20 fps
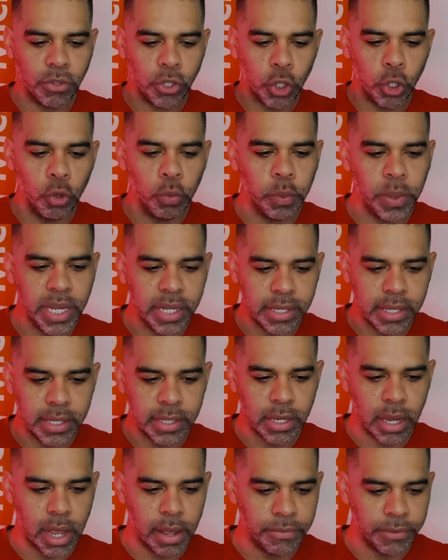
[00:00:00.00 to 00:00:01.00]
Two
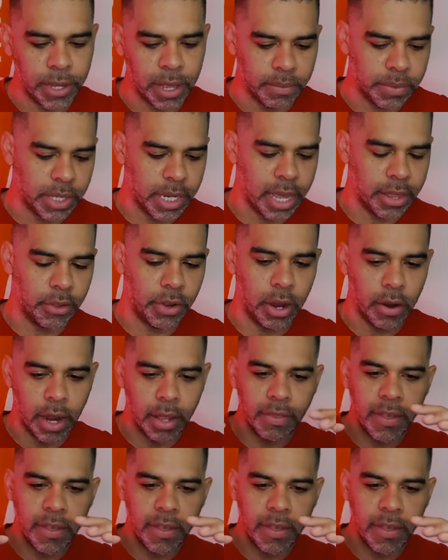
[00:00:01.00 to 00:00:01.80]
pieces have come together here.